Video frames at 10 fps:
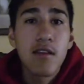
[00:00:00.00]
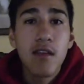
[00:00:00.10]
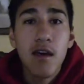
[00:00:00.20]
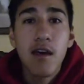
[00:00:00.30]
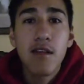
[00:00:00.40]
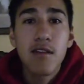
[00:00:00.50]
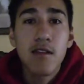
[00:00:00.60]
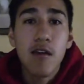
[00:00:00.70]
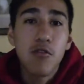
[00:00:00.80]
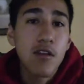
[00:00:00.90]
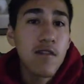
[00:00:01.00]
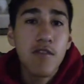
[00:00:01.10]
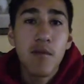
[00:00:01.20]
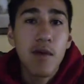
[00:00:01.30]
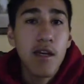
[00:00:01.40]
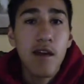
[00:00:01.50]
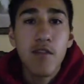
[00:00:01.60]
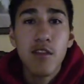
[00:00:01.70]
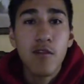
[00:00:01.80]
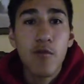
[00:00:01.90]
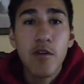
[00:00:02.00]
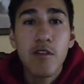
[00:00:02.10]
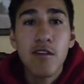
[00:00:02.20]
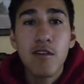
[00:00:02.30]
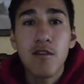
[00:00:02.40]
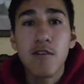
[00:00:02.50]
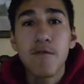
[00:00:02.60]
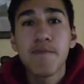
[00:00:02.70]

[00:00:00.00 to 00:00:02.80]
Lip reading: that'll definitely make everything worth it, you know.